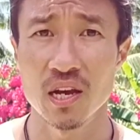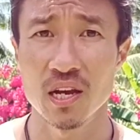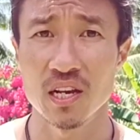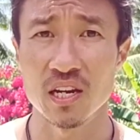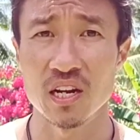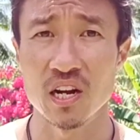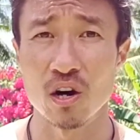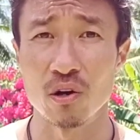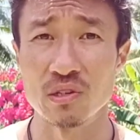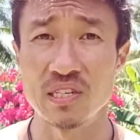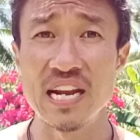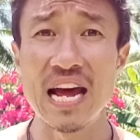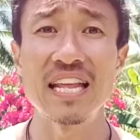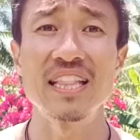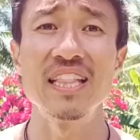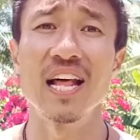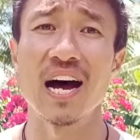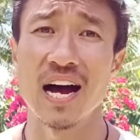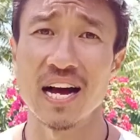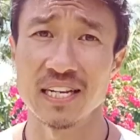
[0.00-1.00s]
You know,
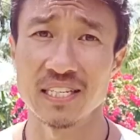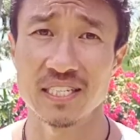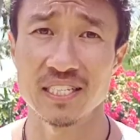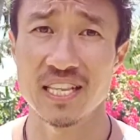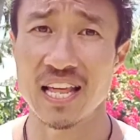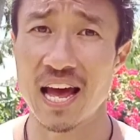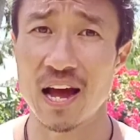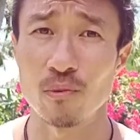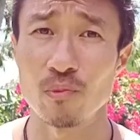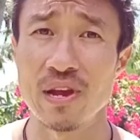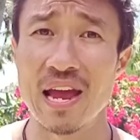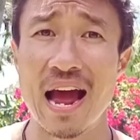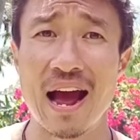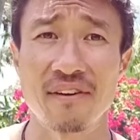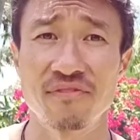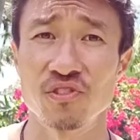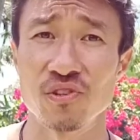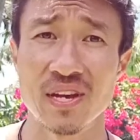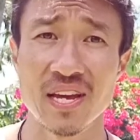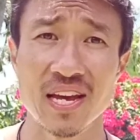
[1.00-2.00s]
deadlines that we
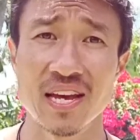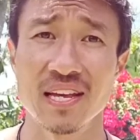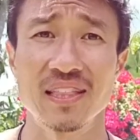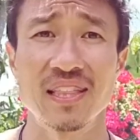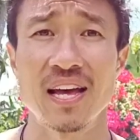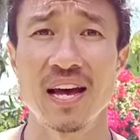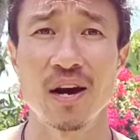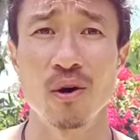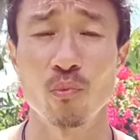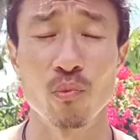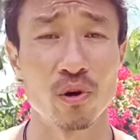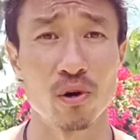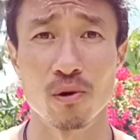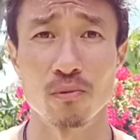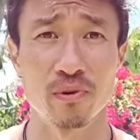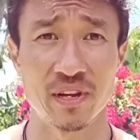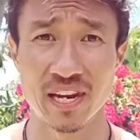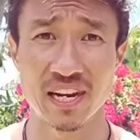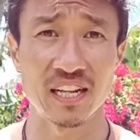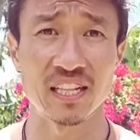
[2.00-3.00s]
have to hit that we're
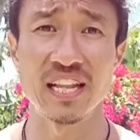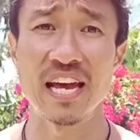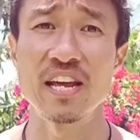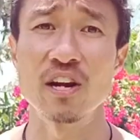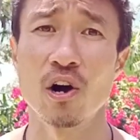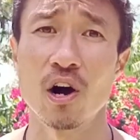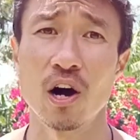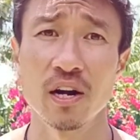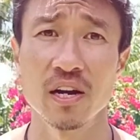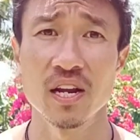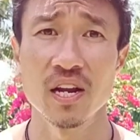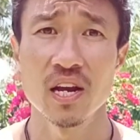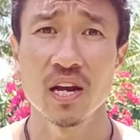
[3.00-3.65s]
getting late on.